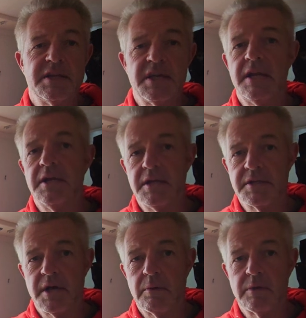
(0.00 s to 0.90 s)
10 years
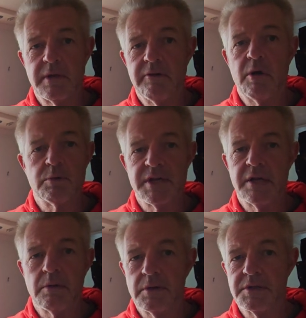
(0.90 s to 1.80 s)
old, they're old
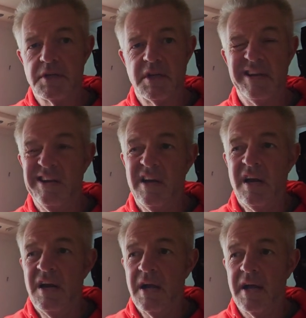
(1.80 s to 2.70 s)
technology,
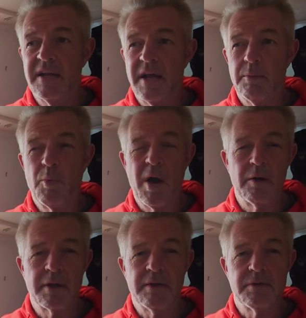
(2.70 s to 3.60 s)
and they
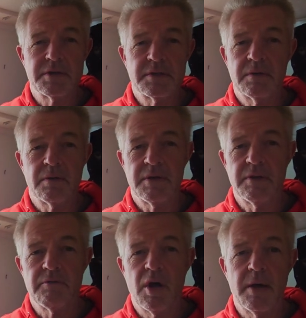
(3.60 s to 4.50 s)
won't give us
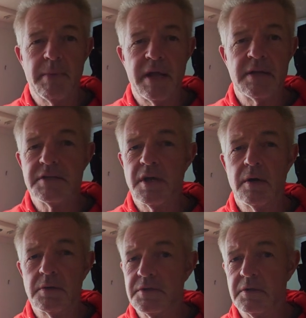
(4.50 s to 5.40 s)
the right amount of
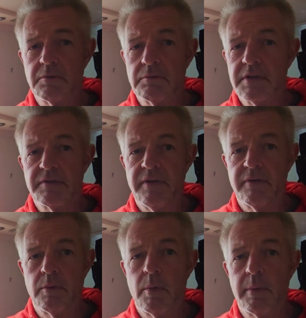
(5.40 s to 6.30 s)
charge and all the rest of it
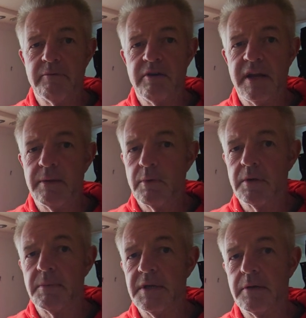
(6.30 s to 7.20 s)
for what we really
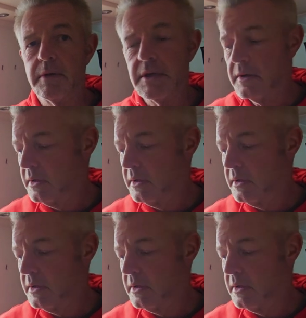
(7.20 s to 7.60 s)
want to be doing.